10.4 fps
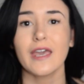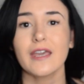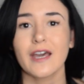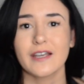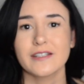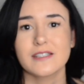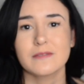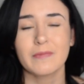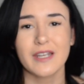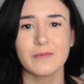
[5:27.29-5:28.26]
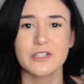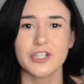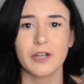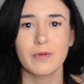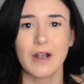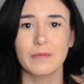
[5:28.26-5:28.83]
Hey guys, my name is
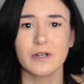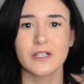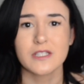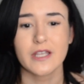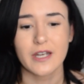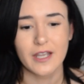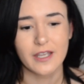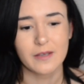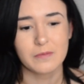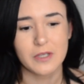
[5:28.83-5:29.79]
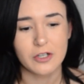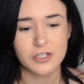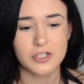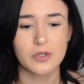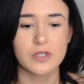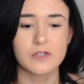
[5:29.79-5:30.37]
Jaide Roberts and I'm here
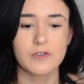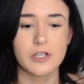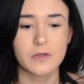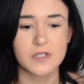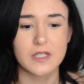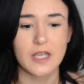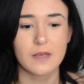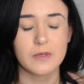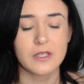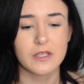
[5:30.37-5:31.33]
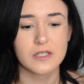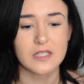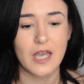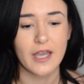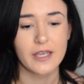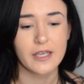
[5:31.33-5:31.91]
to do this video today because
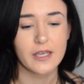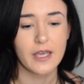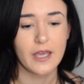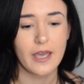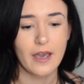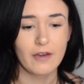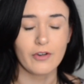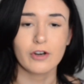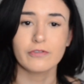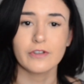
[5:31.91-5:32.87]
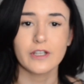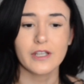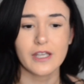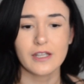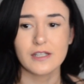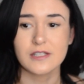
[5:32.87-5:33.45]
I have ARFID.
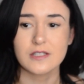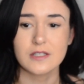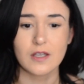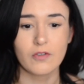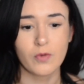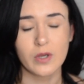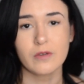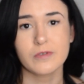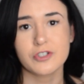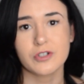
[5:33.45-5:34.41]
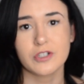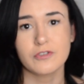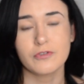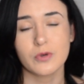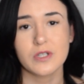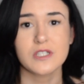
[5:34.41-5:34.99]
It is Avoidant Restrictive
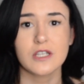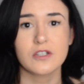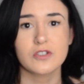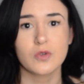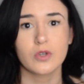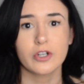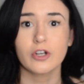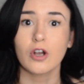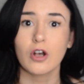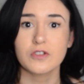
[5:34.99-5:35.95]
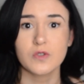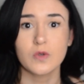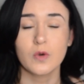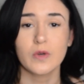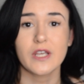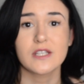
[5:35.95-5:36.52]
Food Intake Disorder, also
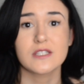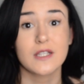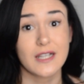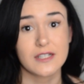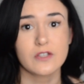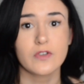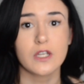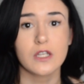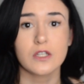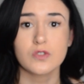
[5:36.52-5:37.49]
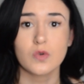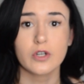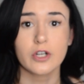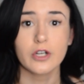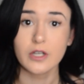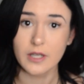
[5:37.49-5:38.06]
known as Selective Eating
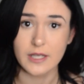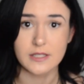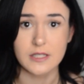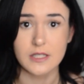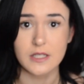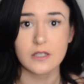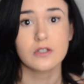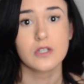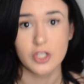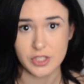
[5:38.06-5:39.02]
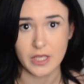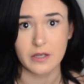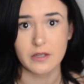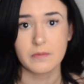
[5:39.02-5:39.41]
Disorder, SED or SED.